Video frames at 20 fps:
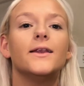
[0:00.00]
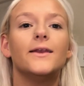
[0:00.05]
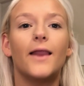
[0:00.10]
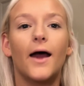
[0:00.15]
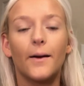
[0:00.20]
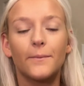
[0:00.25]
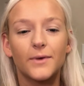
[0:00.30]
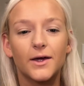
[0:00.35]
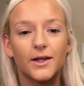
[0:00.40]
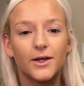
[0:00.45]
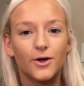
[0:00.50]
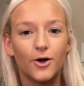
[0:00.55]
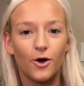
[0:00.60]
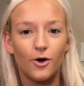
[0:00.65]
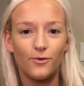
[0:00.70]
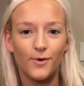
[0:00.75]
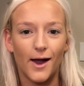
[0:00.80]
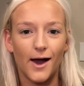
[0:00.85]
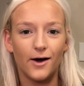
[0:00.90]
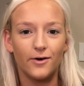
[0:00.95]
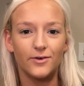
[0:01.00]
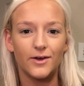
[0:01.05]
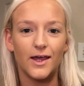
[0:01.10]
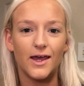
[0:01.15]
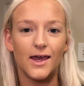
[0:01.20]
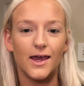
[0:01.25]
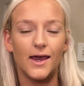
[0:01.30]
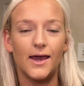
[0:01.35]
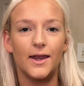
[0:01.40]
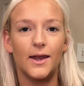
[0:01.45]
Now I'm gonna go around
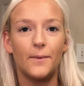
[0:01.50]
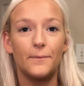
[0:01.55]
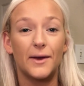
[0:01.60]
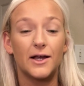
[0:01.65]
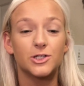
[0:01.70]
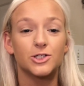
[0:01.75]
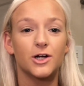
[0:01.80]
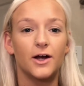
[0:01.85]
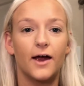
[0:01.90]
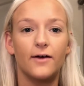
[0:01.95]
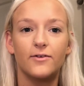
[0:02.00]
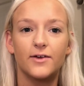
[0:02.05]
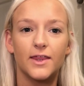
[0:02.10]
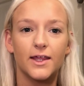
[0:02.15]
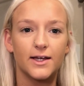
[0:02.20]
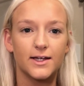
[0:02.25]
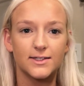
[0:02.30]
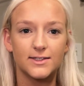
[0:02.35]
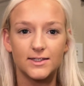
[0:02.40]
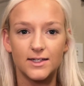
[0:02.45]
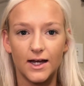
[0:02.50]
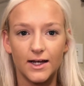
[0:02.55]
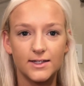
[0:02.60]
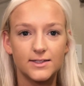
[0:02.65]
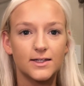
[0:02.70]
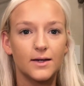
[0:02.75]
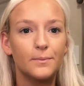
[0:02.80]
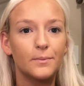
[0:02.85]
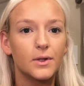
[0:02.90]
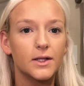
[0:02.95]
and make sure everything is
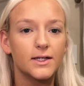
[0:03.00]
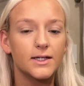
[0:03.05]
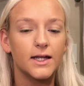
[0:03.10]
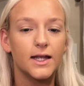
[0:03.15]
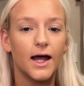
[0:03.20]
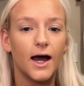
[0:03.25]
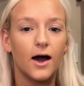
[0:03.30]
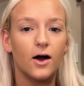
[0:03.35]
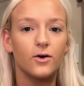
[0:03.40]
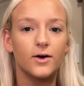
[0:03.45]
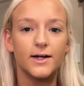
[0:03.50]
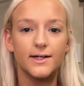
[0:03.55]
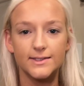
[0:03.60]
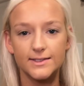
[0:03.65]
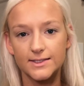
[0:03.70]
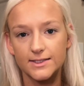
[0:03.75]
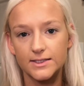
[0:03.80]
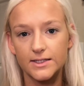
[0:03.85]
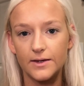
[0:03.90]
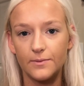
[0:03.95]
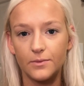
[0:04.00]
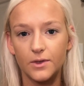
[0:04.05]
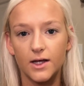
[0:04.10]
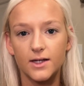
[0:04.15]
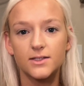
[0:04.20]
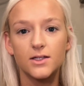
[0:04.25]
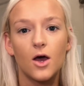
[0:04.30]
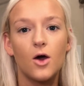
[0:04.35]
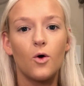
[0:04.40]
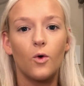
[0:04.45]
nice and blended out and
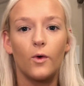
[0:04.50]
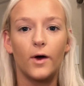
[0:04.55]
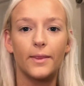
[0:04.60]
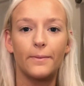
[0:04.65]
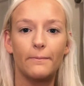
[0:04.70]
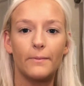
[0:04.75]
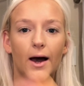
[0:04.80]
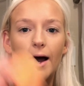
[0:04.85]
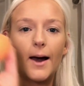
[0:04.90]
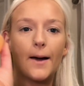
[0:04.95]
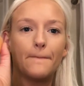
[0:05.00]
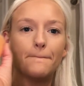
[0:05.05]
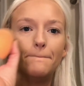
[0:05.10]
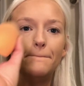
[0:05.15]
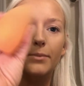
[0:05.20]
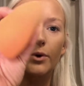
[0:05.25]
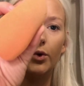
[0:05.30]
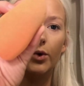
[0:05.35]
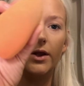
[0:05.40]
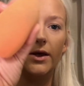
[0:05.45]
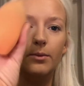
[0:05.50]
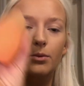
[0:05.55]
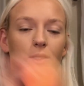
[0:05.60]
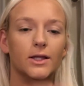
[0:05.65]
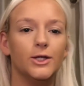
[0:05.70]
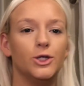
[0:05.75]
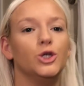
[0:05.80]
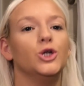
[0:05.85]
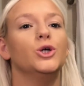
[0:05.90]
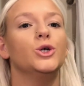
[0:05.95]
seamless with my Booty
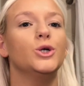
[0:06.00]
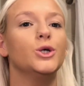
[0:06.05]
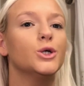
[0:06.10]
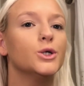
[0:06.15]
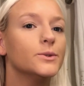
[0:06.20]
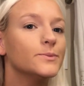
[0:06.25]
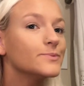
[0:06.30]
Blender.